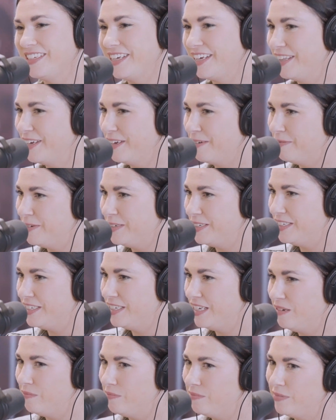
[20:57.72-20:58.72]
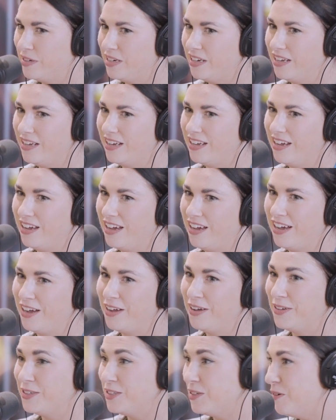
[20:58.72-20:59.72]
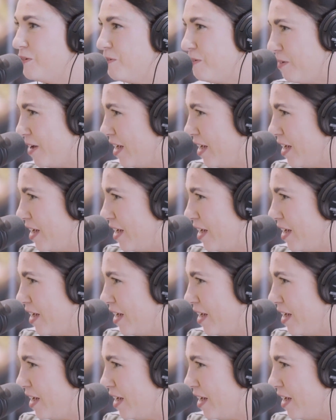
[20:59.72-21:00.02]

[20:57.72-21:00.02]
say the community team, but I also,